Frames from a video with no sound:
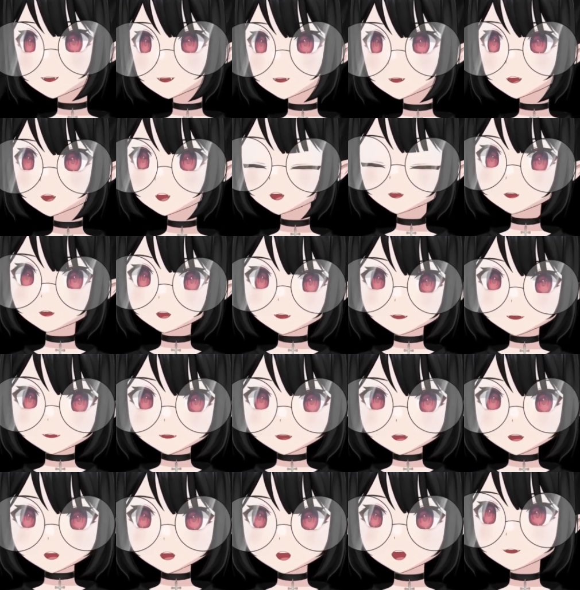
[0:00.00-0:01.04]
review
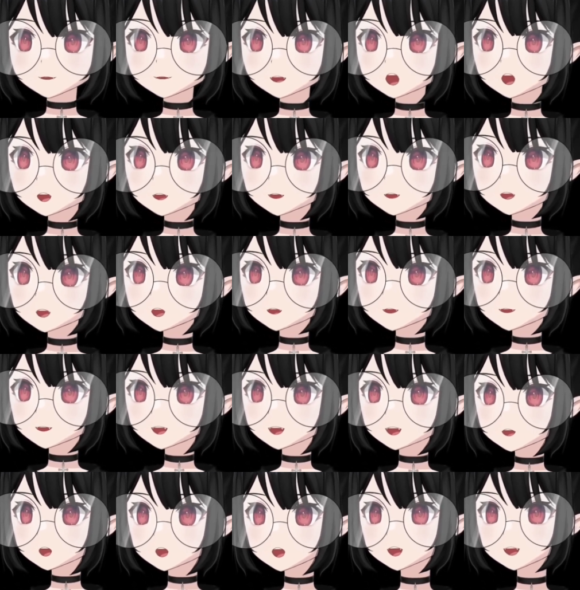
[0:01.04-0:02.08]
of Unknown 9
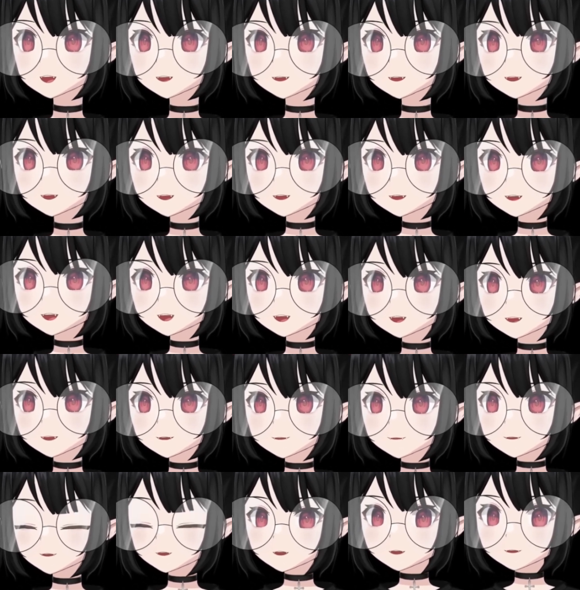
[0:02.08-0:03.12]
Awakening, and it's
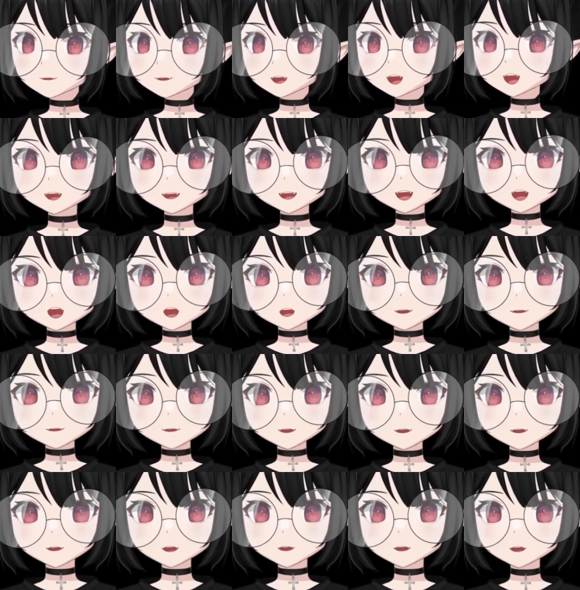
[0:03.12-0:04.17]
just absolutely
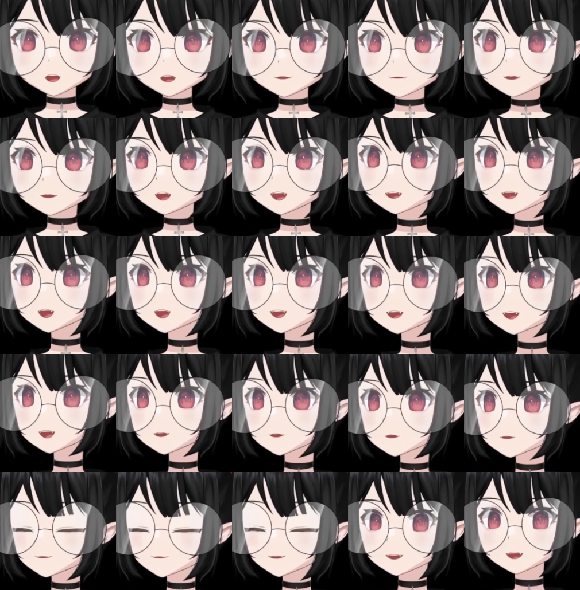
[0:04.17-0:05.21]
beautiful. I
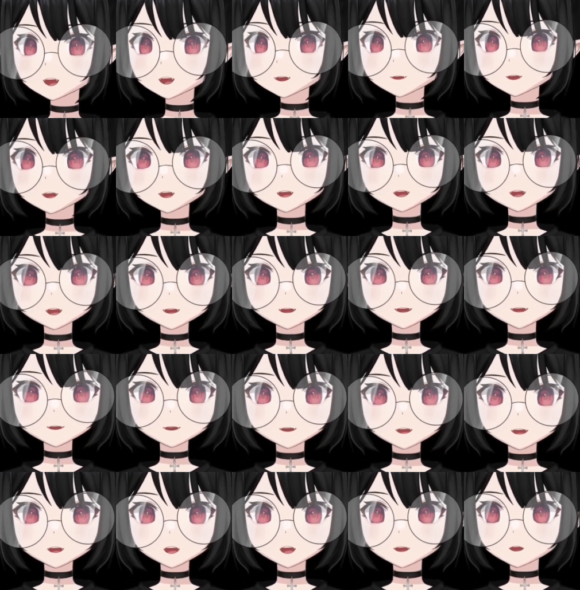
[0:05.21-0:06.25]
really wish it's
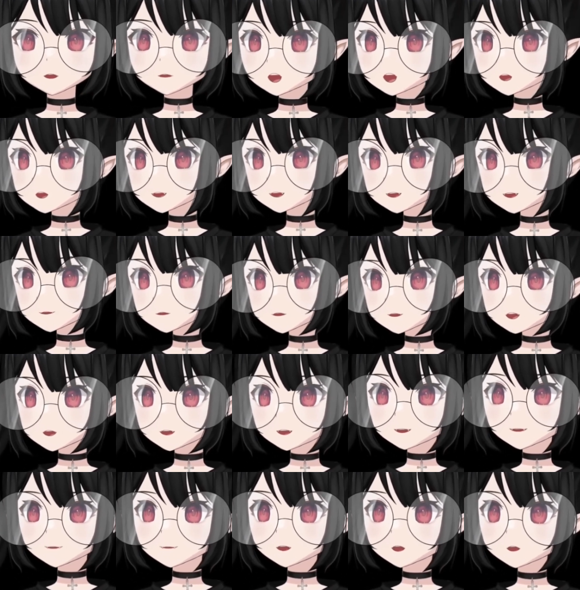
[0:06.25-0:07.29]
real. Maybe it is, maybe it
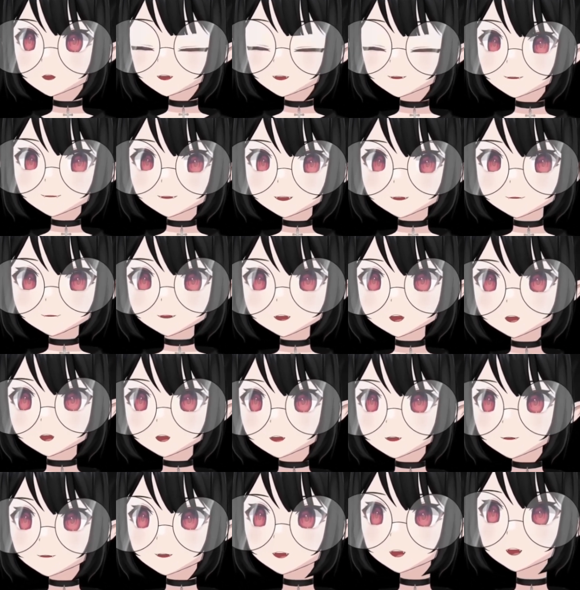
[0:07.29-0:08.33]
isn't, but it's definitely worth
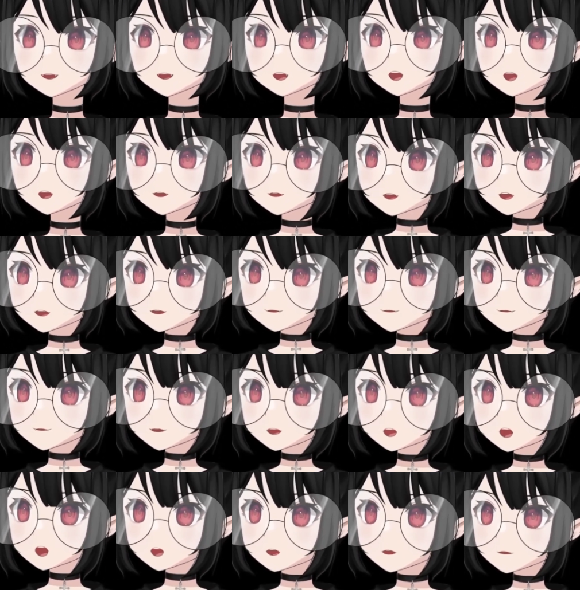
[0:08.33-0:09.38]
a read. So,
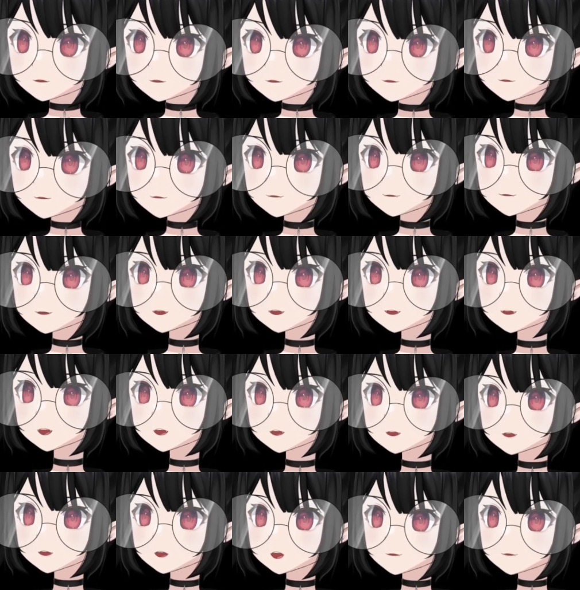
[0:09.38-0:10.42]
here's a
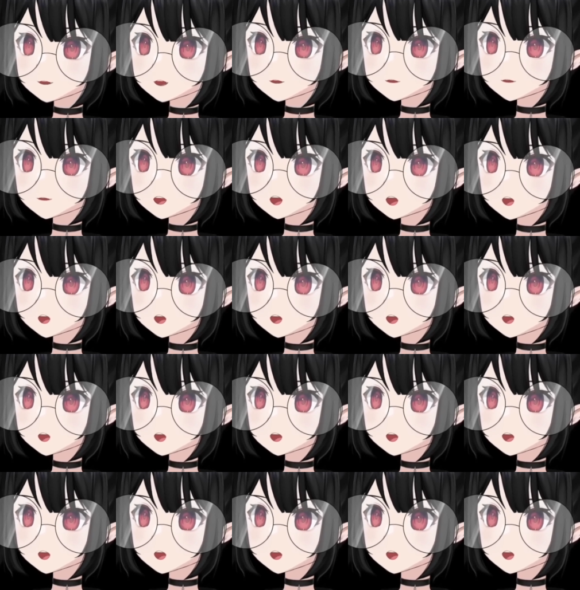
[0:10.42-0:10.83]
review from